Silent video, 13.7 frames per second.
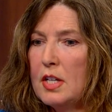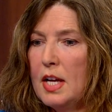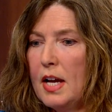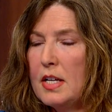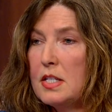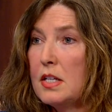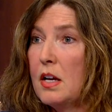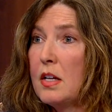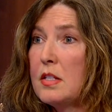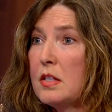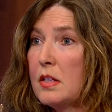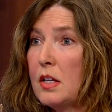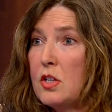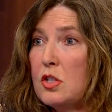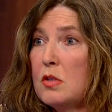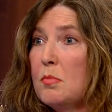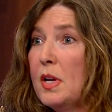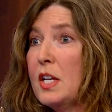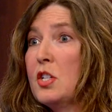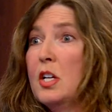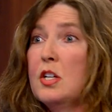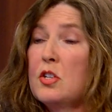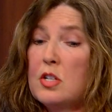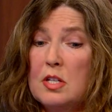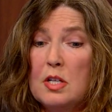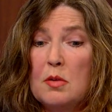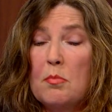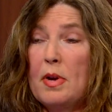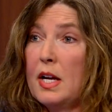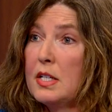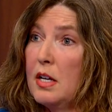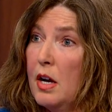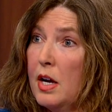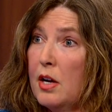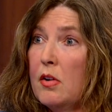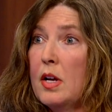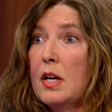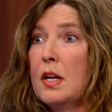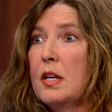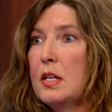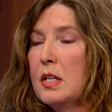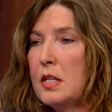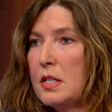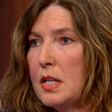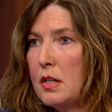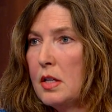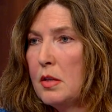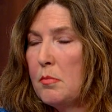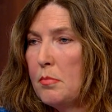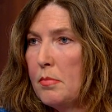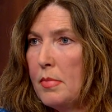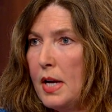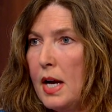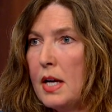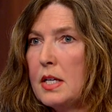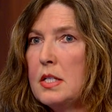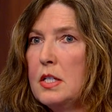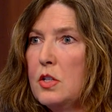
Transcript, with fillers: can't in isolation make changes that impact higher ed and in, impact mm-hmm.